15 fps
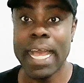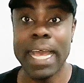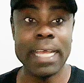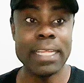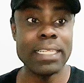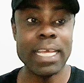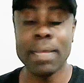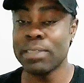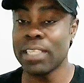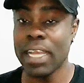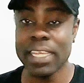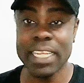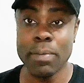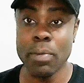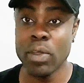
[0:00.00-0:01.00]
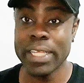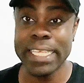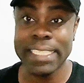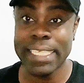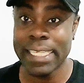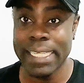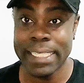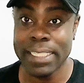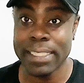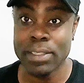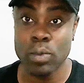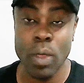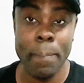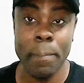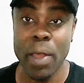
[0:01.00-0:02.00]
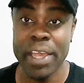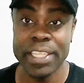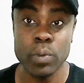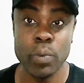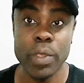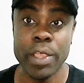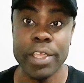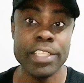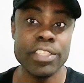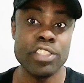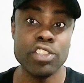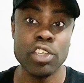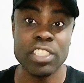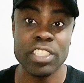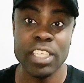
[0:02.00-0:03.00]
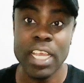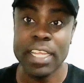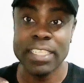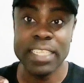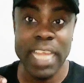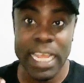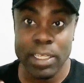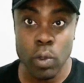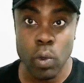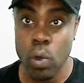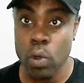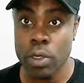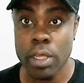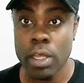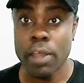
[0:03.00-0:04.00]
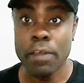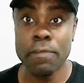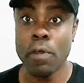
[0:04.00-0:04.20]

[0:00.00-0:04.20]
And I'm talking about escalating to a point where it's just not good